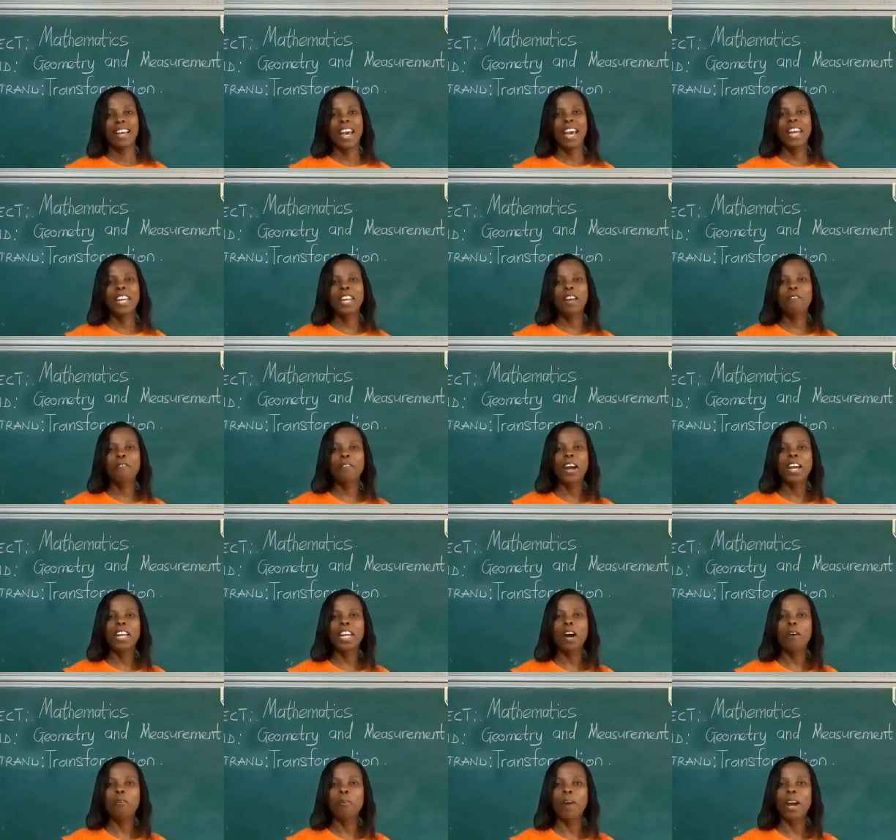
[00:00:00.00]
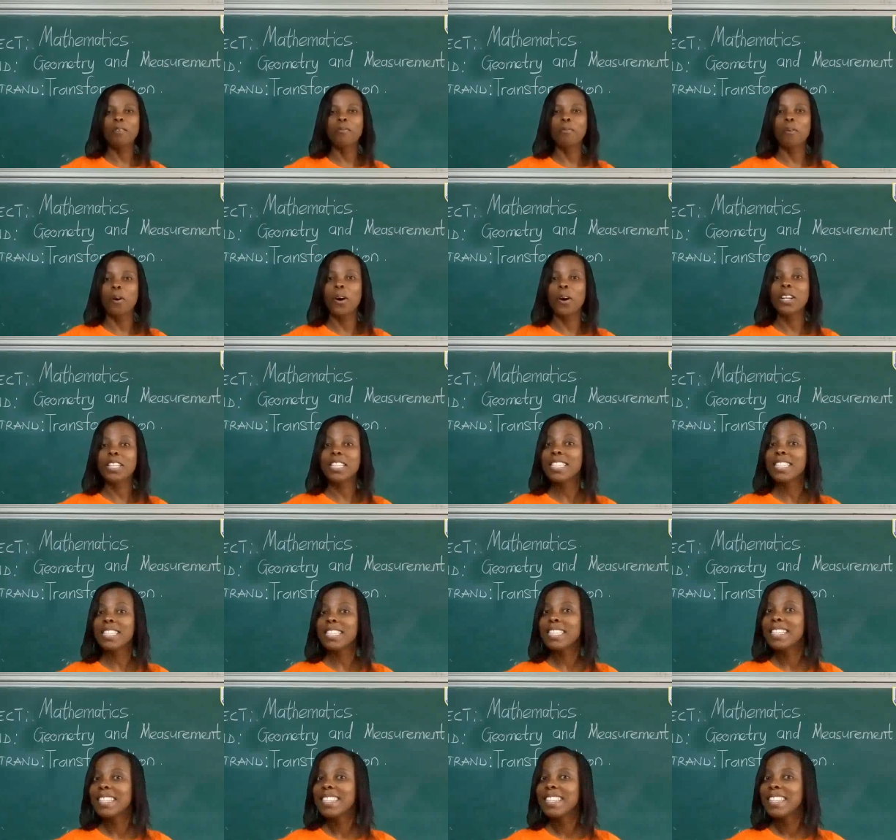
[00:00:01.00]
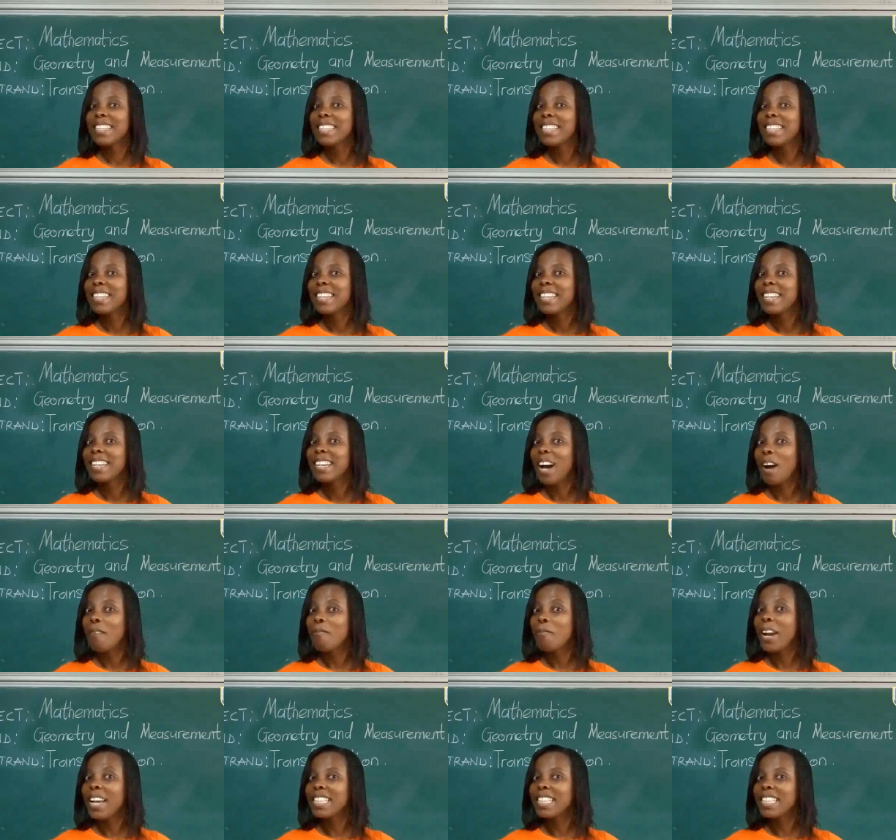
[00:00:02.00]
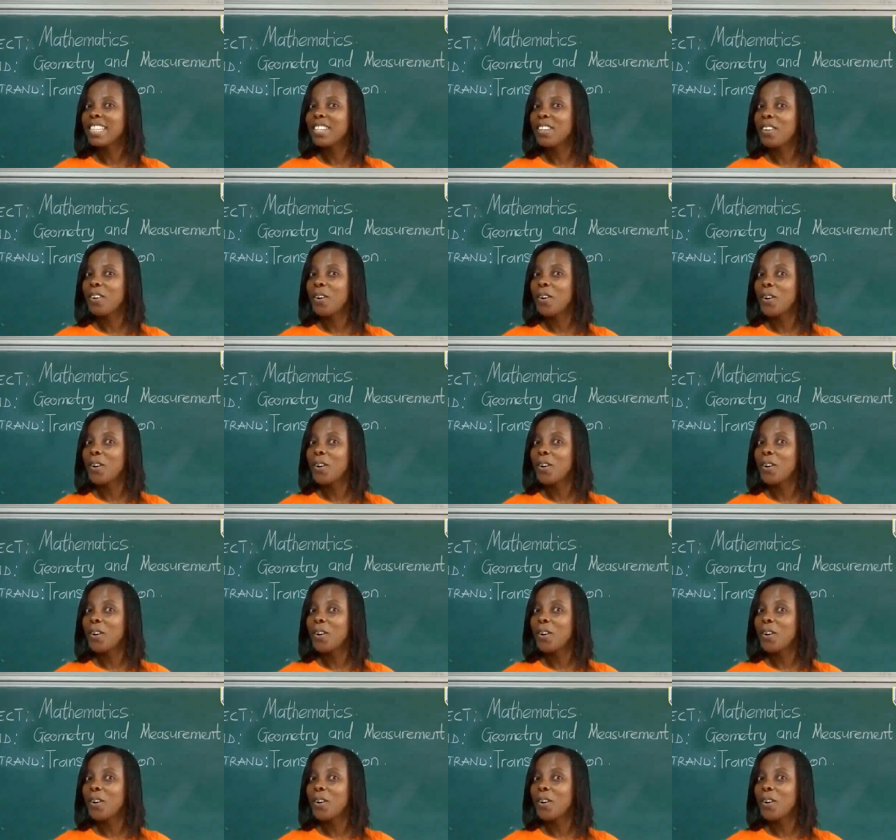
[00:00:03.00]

And the final word was, I'm waiting,